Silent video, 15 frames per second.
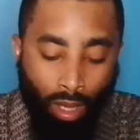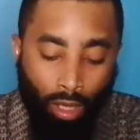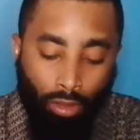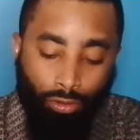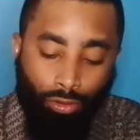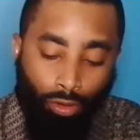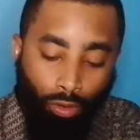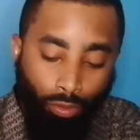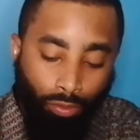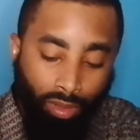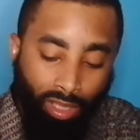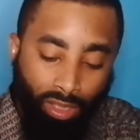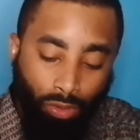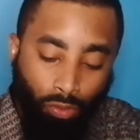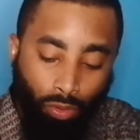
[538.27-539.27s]
So
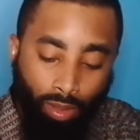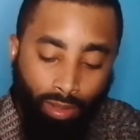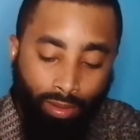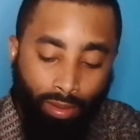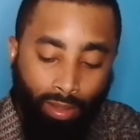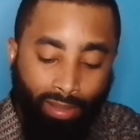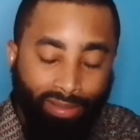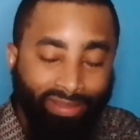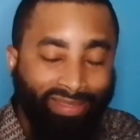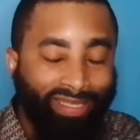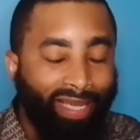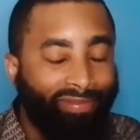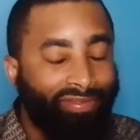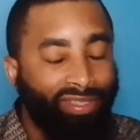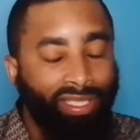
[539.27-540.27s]
this one
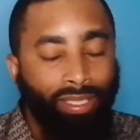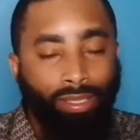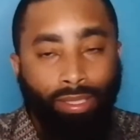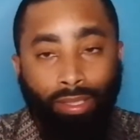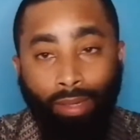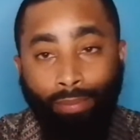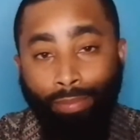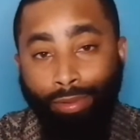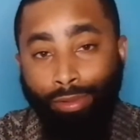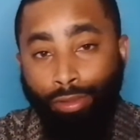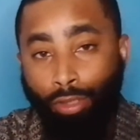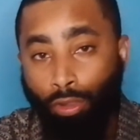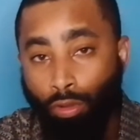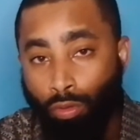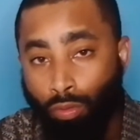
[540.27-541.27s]
definitely is a number
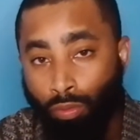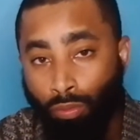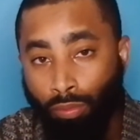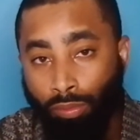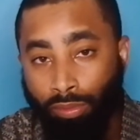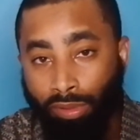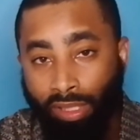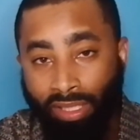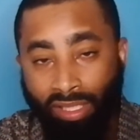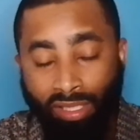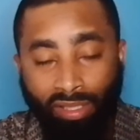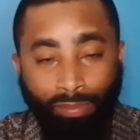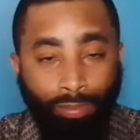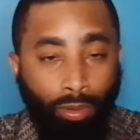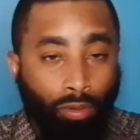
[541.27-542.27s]
2. This
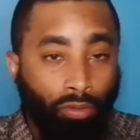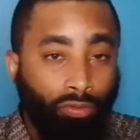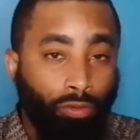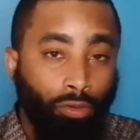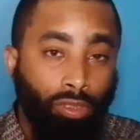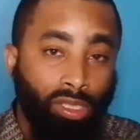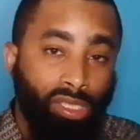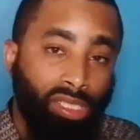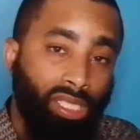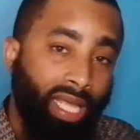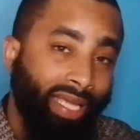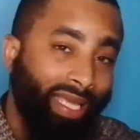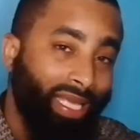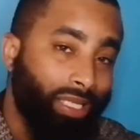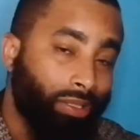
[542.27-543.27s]
is beautiful, just
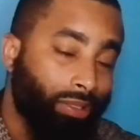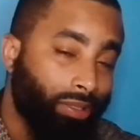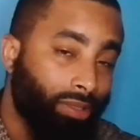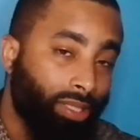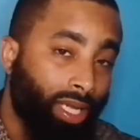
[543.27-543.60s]
like Incense